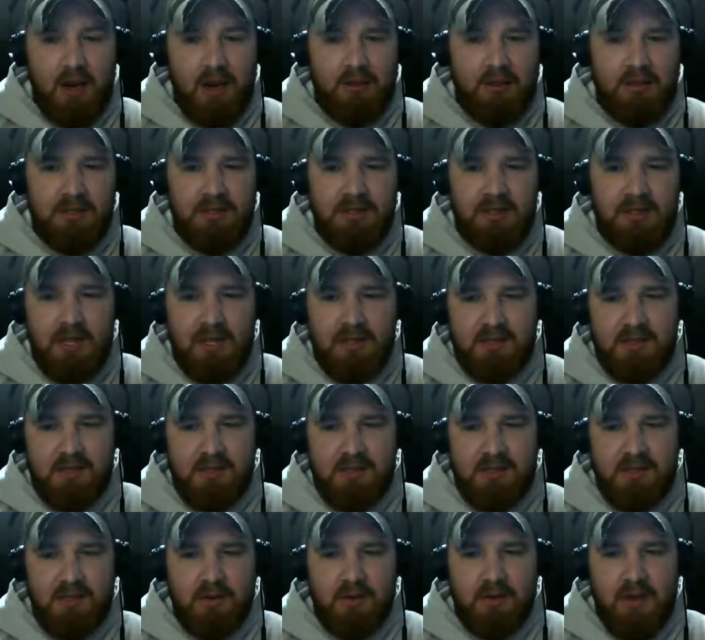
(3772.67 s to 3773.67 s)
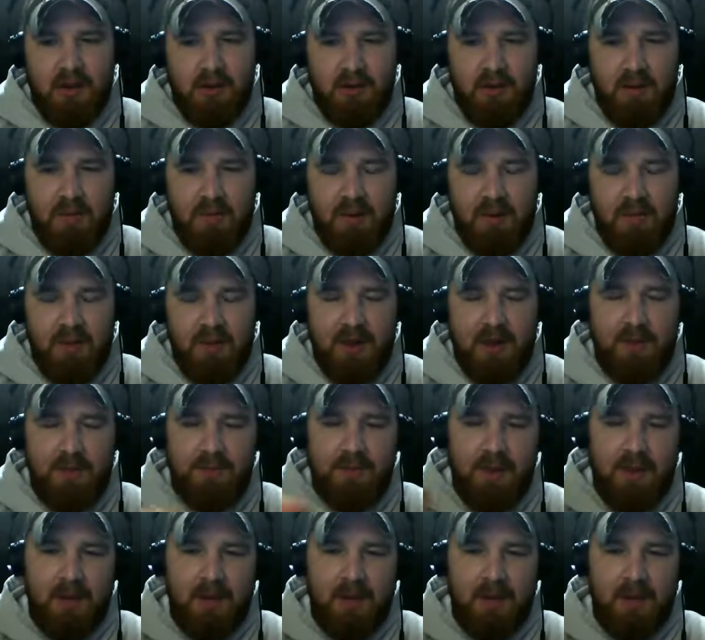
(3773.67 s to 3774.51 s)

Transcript: other state's concealed carry permit.